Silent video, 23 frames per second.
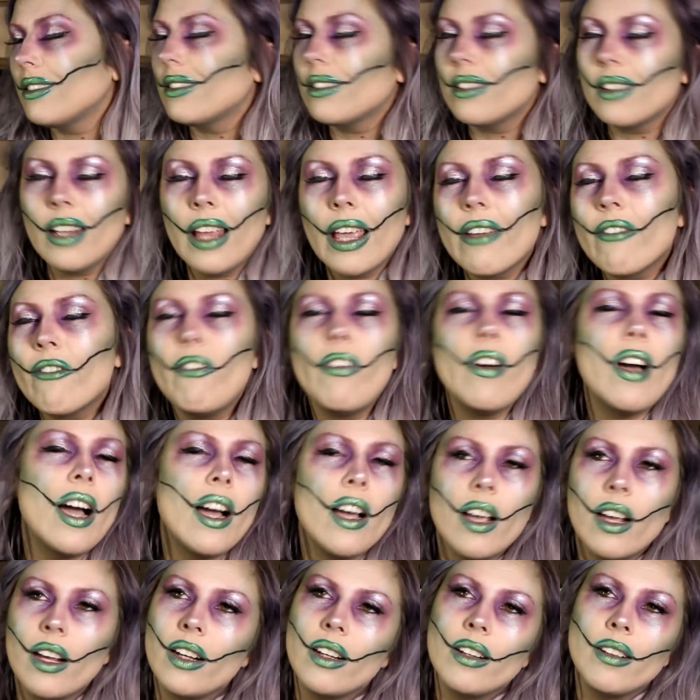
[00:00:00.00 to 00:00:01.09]
like fuck,
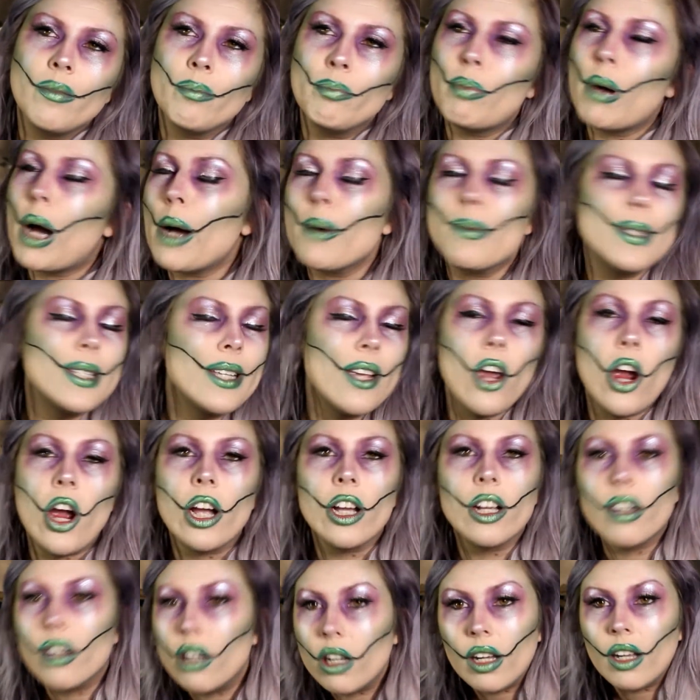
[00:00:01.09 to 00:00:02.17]
Bob's your
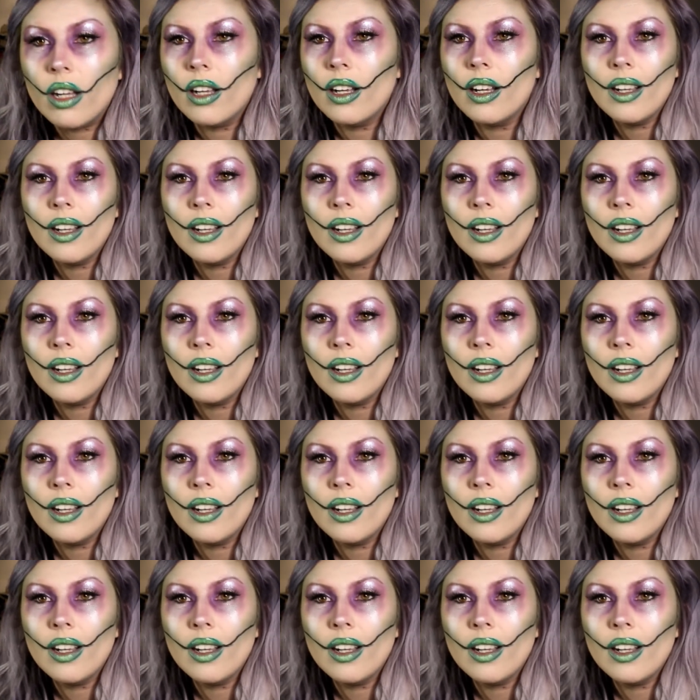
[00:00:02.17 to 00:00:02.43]
uncle.